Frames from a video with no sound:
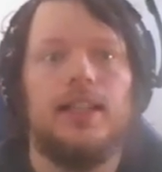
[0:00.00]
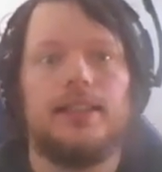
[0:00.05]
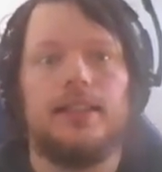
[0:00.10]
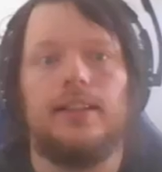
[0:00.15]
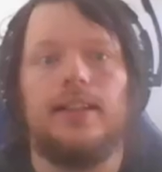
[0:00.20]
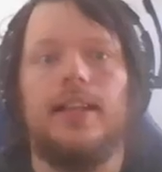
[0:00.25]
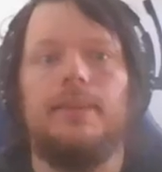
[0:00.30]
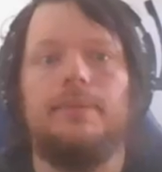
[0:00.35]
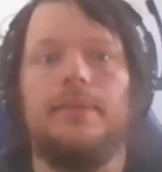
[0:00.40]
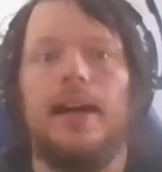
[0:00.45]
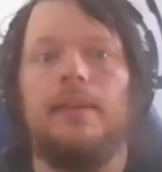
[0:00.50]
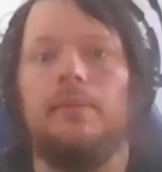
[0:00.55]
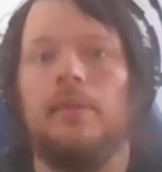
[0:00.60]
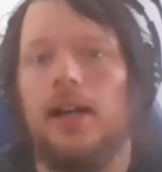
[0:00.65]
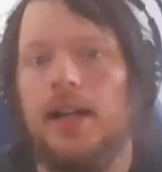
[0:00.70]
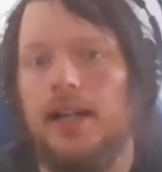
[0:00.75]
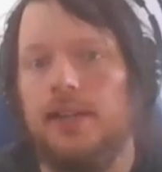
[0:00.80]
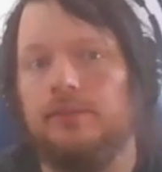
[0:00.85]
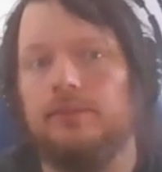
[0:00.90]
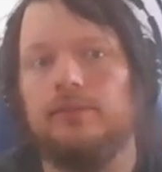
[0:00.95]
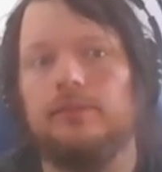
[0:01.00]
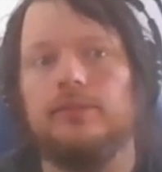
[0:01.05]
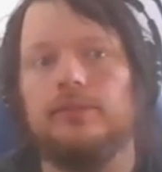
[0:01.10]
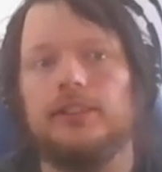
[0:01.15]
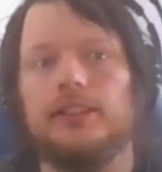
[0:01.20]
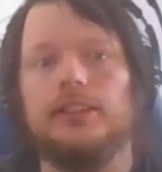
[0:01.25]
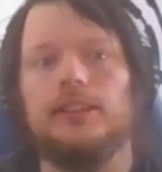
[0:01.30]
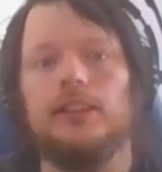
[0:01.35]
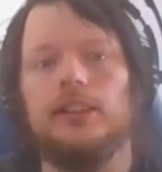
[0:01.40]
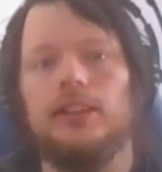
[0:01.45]
So keep that in mind.
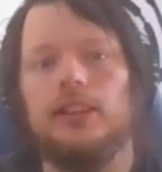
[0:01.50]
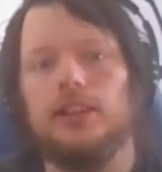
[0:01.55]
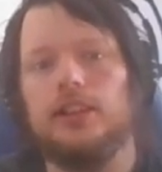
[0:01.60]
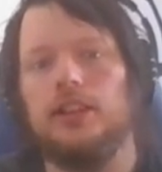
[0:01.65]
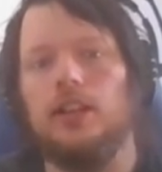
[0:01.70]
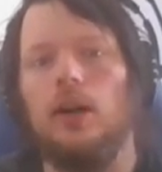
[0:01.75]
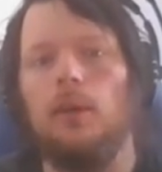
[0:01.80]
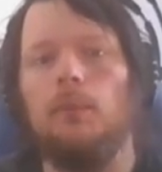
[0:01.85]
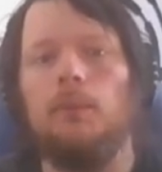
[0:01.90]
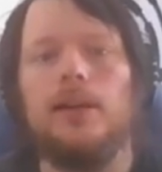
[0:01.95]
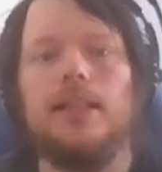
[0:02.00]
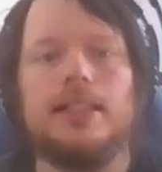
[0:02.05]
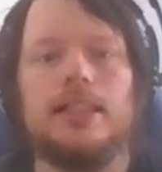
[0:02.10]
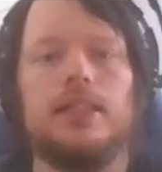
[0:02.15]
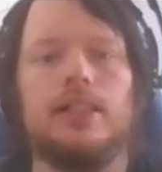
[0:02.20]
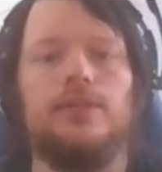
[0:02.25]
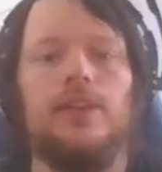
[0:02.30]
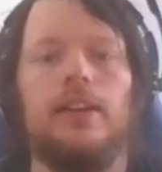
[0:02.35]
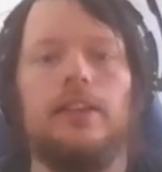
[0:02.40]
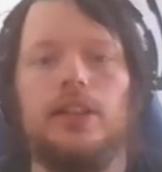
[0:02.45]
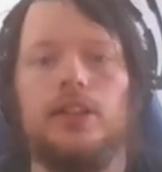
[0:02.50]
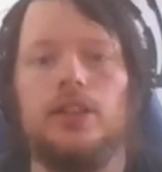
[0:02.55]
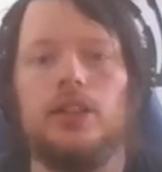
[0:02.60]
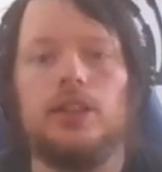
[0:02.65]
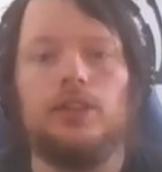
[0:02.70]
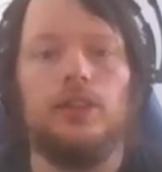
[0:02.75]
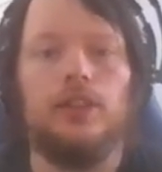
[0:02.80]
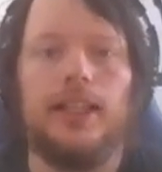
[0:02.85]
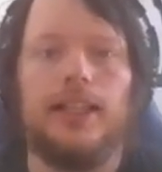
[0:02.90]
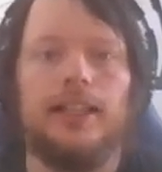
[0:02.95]
Shaddoll Beast is very
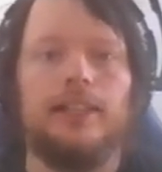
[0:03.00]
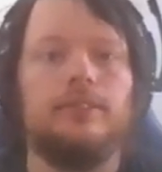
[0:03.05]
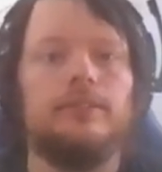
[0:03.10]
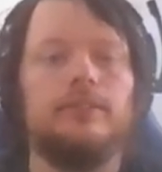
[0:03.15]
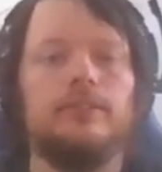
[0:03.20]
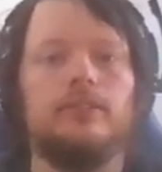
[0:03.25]
useful now.